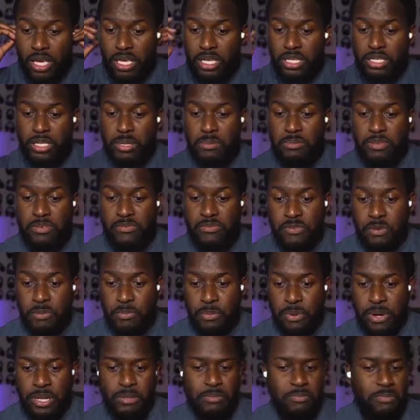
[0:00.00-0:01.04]
in terms of
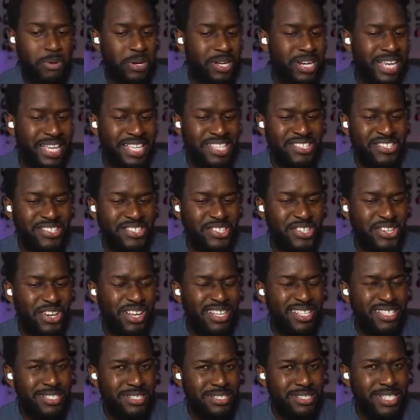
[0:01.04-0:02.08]
footprint, but
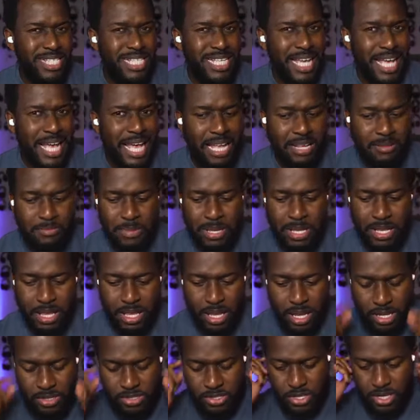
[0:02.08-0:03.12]
just a tad bit
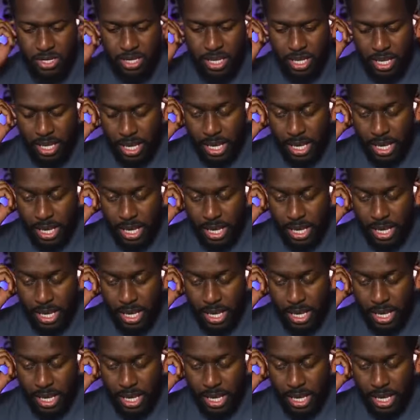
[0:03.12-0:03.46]
larger.